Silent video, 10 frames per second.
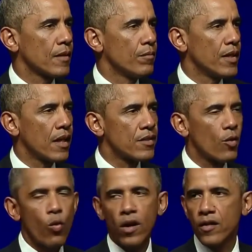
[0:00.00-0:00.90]
Because of the
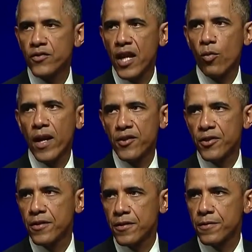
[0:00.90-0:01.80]
work of
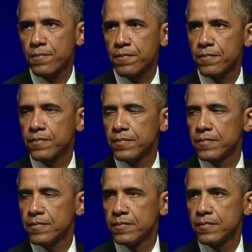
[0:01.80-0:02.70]
generations,
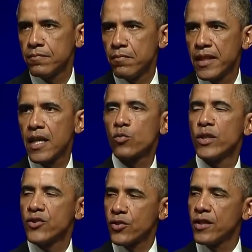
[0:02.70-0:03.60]
because we
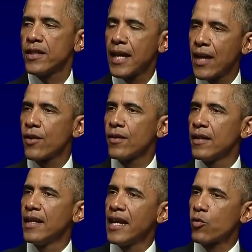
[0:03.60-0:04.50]
stood together
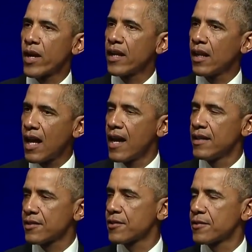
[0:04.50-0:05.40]
in a great
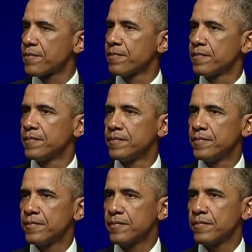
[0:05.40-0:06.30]
alliance,
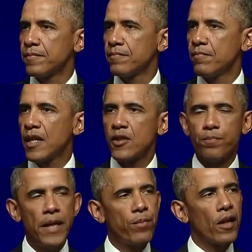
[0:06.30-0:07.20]
because
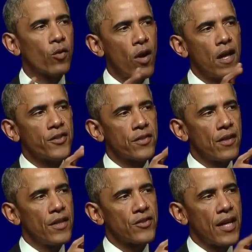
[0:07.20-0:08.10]
people across
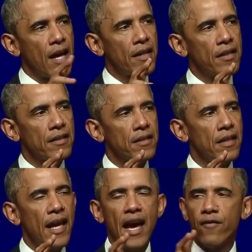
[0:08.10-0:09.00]
this continent
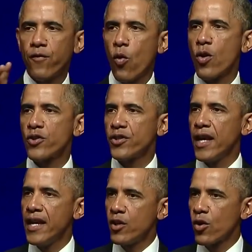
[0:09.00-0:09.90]
have forged
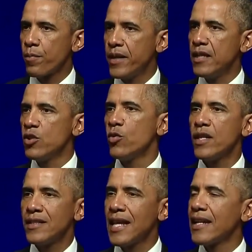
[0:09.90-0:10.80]
a European
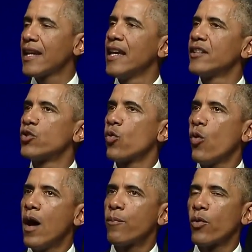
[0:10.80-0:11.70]
Union dedicated to
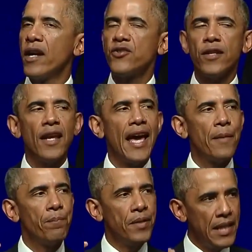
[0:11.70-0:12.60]
cooperation
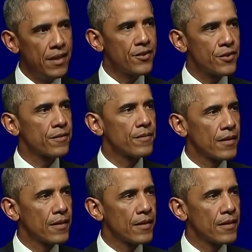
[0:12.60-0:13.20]
and peace,